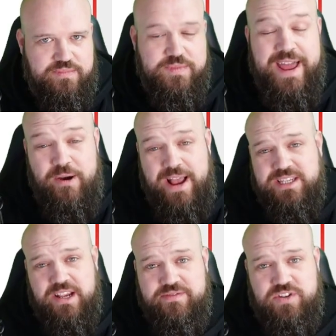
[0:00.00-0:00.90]
Now,
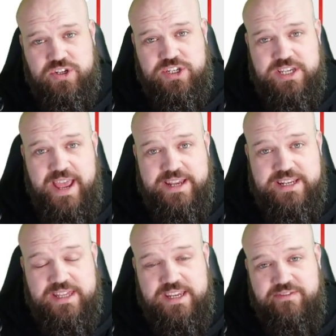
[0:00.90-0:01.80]
as I've just
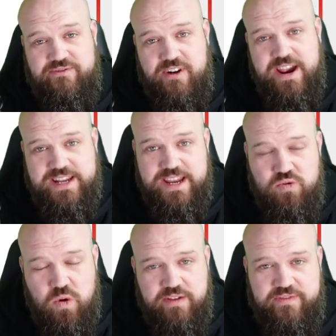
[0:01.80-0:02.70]
said, the Friday
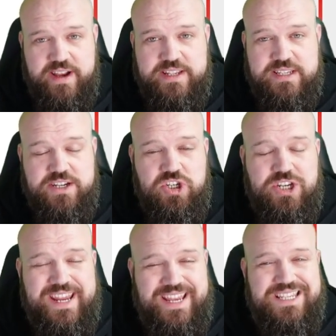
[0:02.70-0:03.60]
qualifying
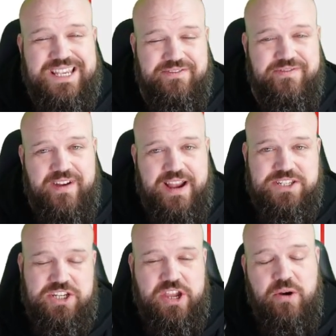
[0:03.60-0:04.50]
session is in
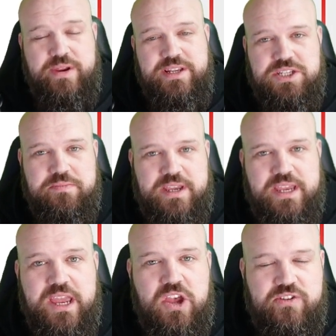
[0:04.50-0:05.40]
fact going to
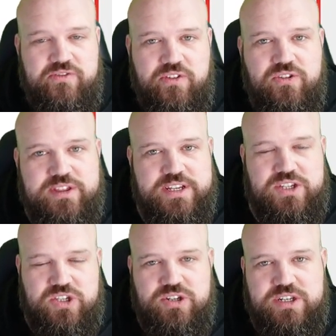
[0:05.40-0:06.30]
be for the
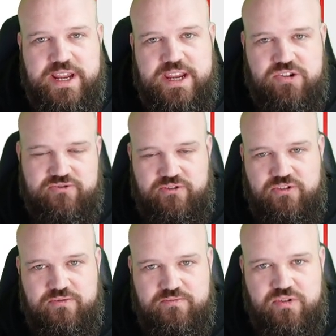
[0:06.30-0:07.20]
Sunday
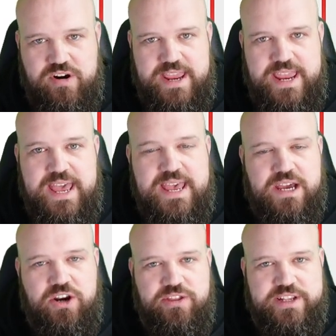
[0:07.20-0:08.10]
Grand Prix,
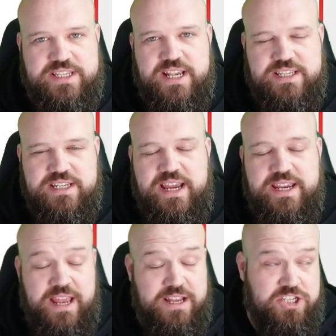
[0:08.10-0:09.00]
and on the
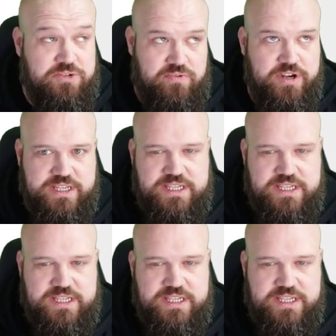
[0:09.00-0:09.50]
Saturday, Sprint